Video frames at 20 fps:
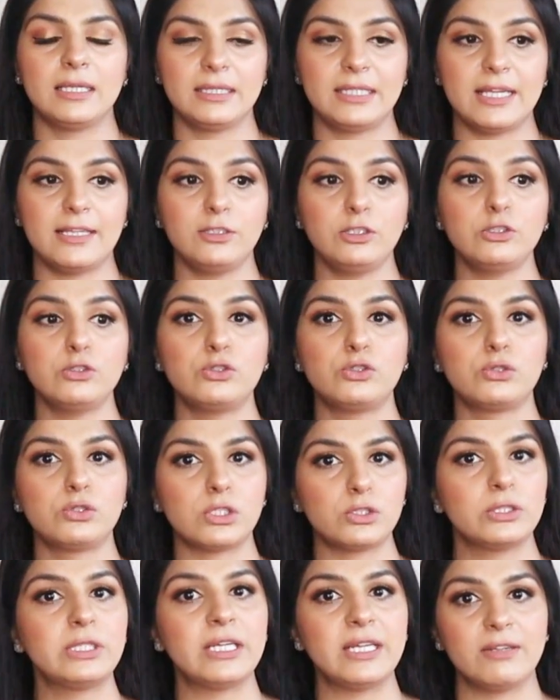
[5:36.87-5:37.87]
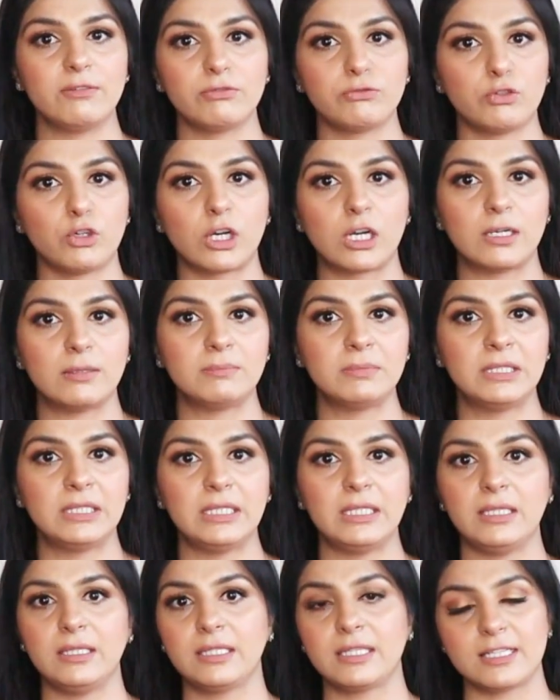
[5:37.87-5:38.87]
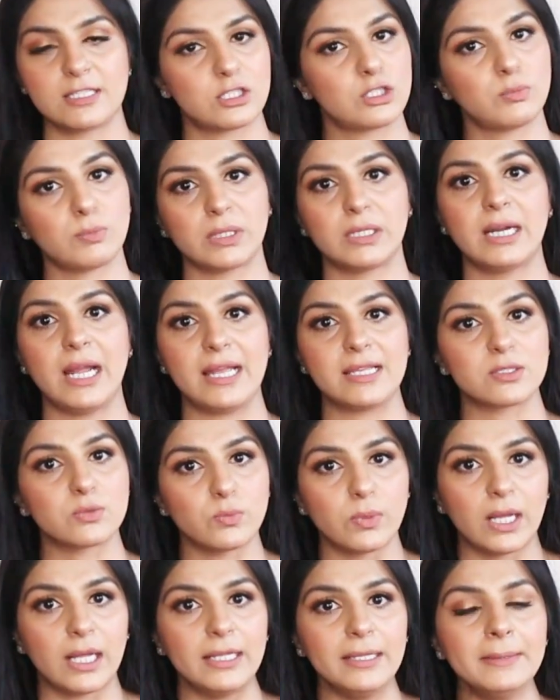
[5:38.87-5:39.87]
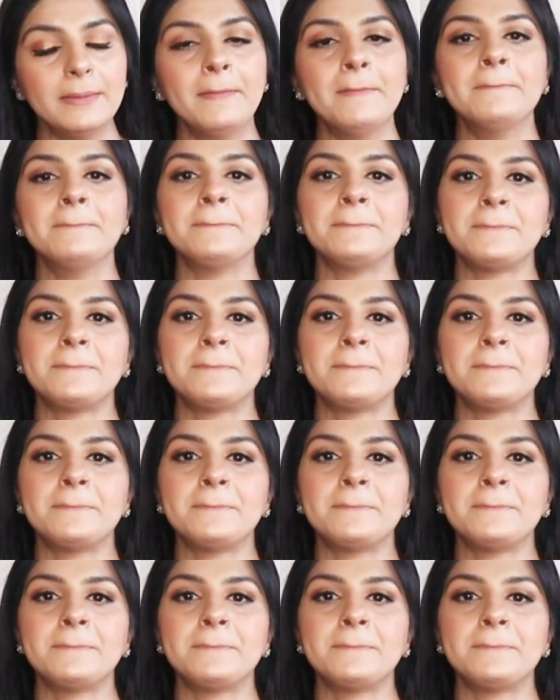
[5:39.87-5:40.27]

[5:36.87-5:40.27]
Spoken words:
then you should inform the customer as well.